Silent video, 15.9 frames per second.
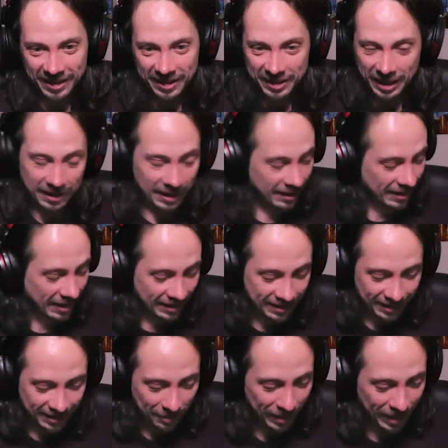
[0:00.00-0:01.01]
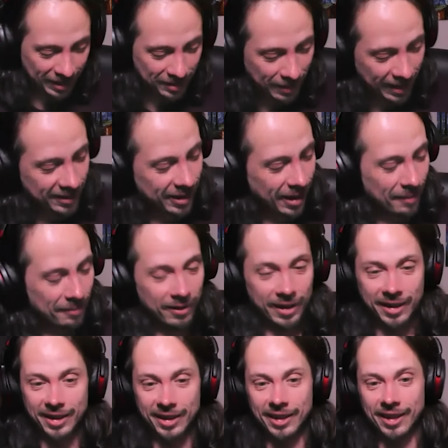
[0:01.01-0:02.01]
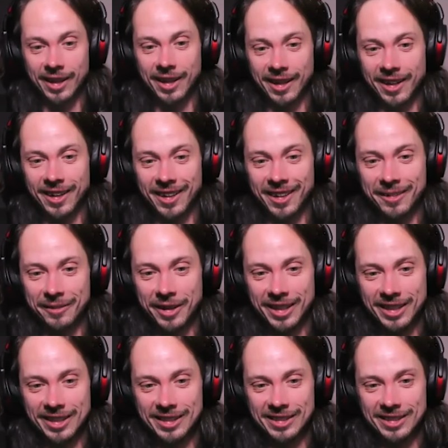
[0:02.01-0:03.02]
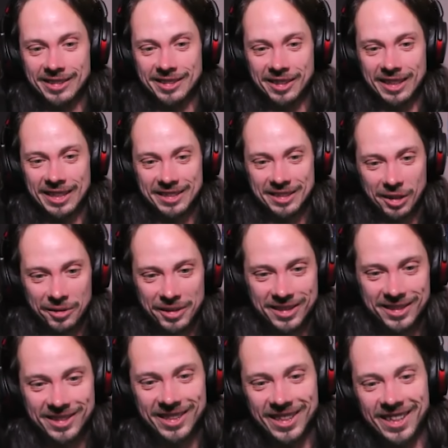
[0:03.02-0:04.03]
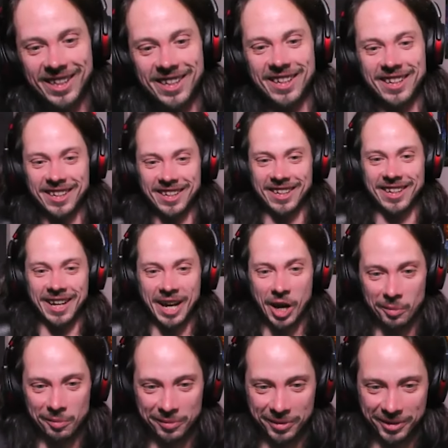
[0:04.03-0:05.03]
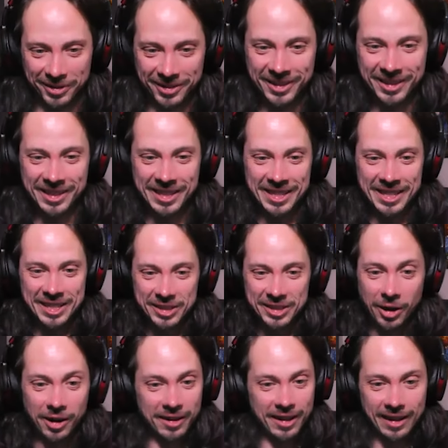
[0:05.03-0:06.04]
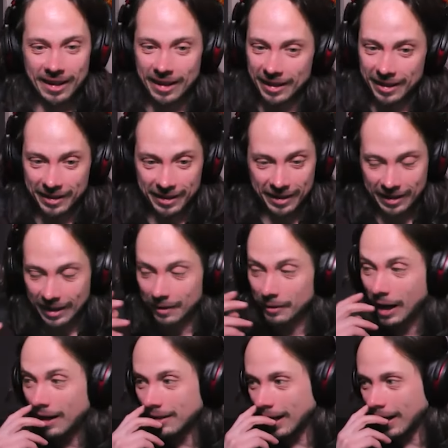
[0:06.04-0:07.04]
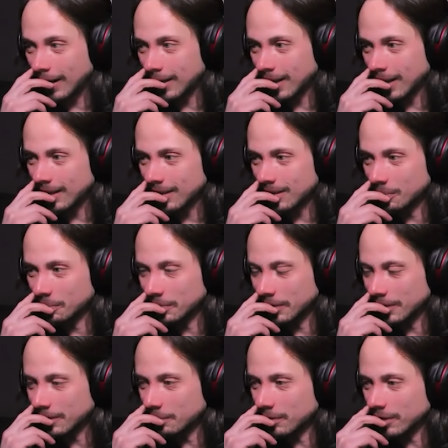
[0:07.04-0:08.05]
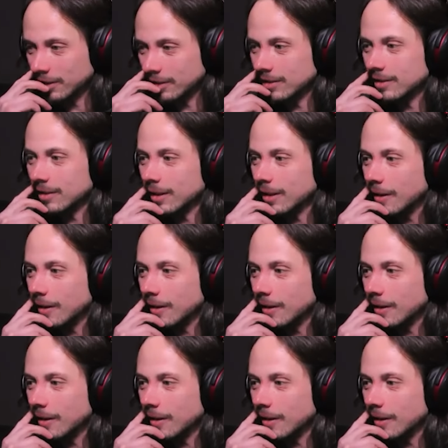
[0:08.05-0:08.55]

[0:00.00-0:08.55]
That makes my job very very easy. So that's always helpful. No, I get it completely because,